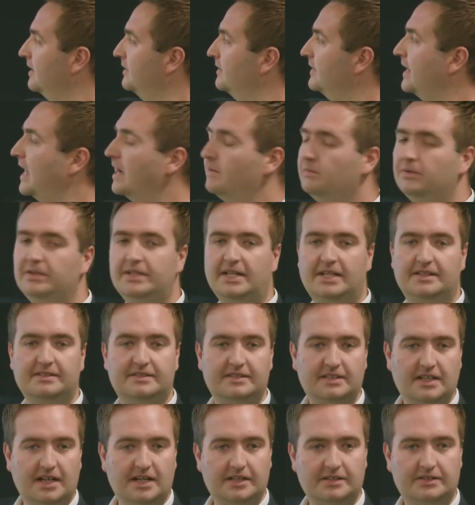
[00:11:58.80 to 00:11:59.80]
That will then
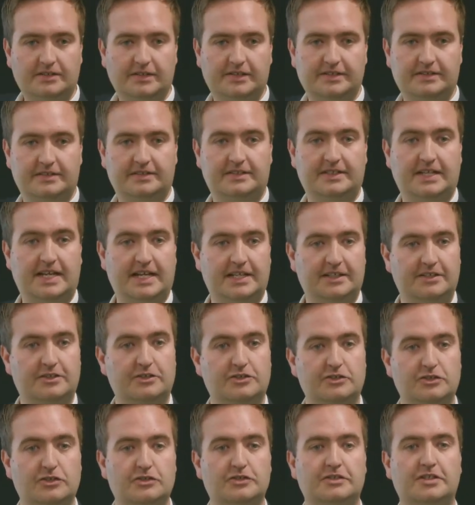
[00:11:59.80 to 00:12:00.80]
start to understand the
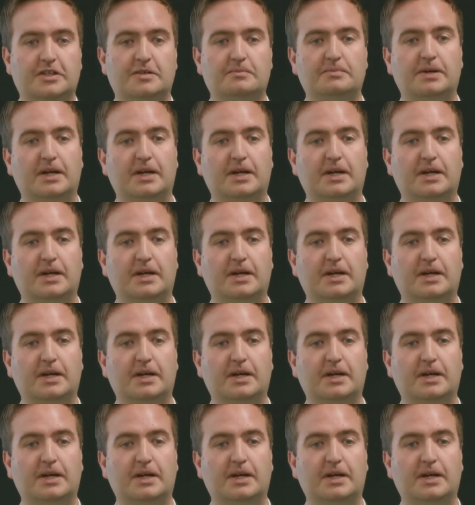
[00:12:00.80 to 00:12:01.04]
short term.